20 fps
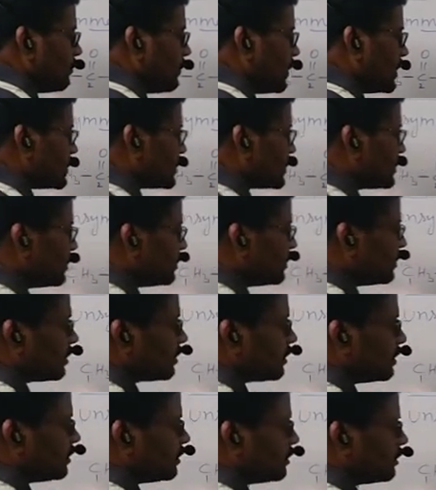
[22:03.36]
plus
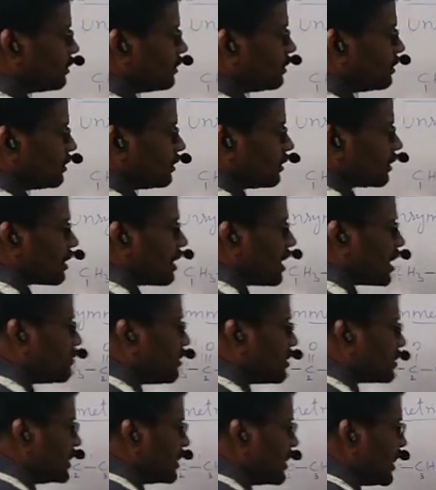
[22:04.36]

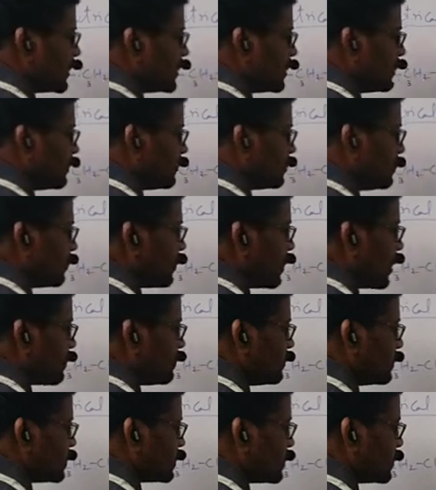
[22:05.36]
carboxylic acid with 2
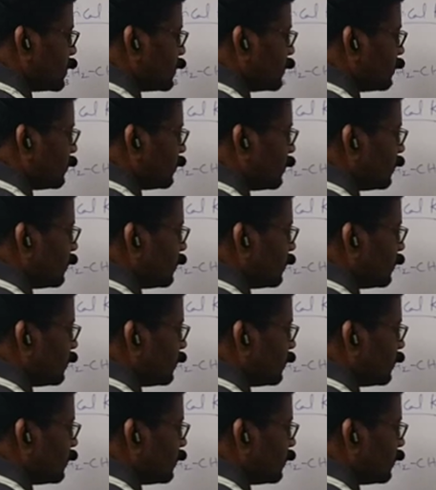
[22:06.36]
carbons.